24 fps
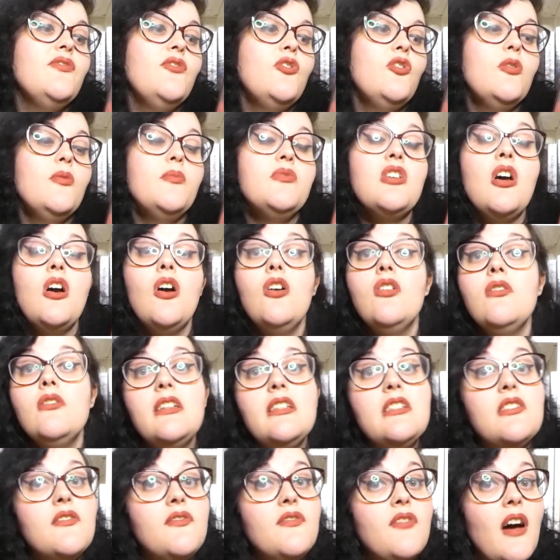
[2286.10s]
Forbes, only
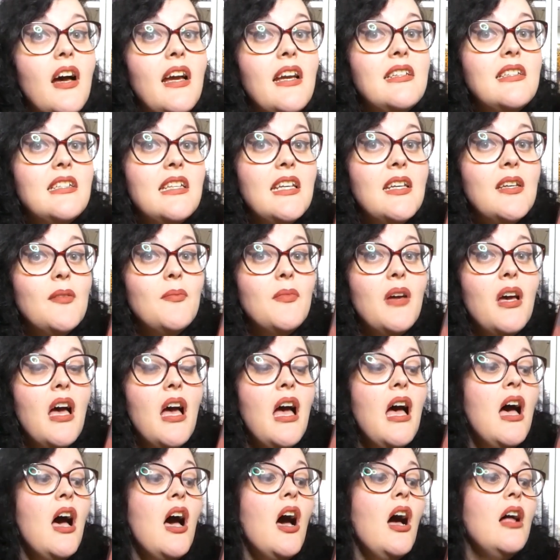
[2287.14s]
to find him
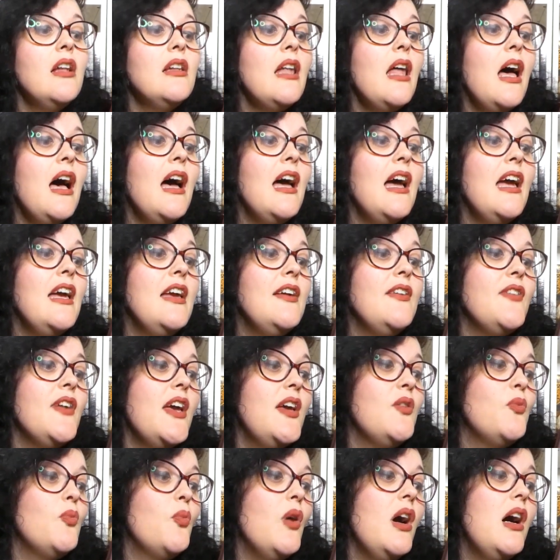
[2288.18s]
alive
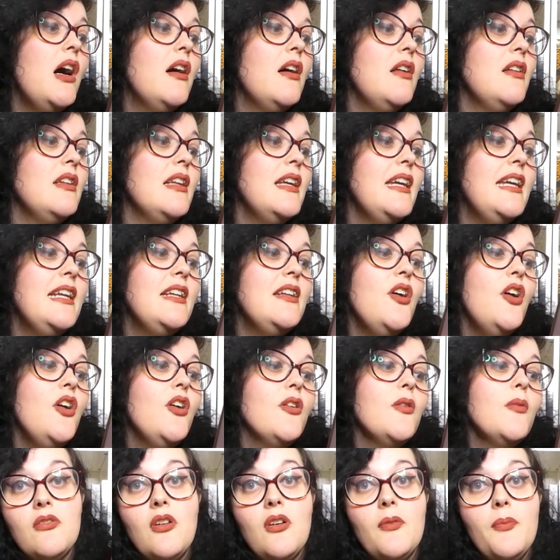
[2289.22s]
and well in
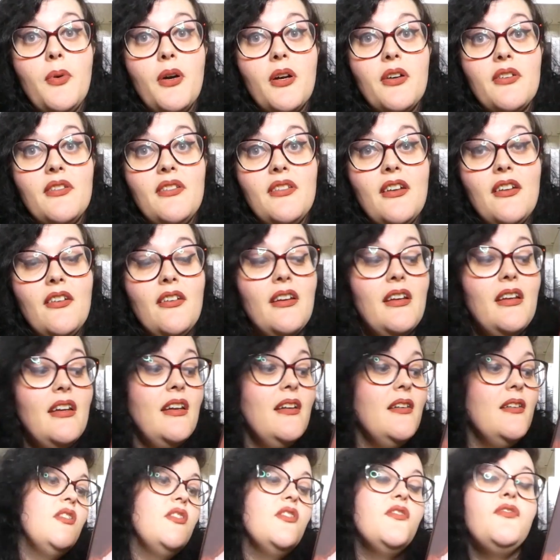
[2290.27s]
her apothecary
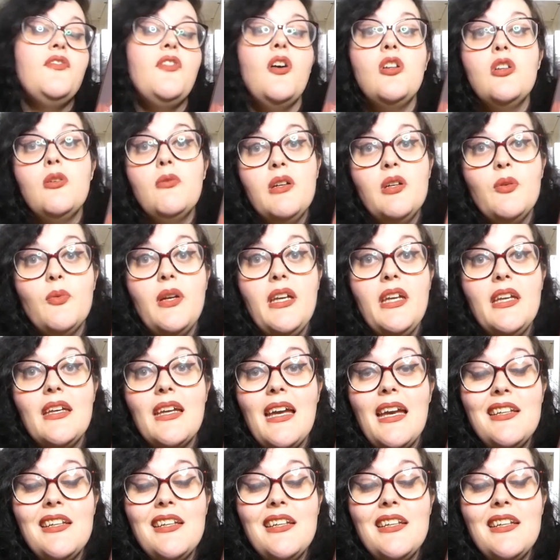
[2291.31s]
the following week.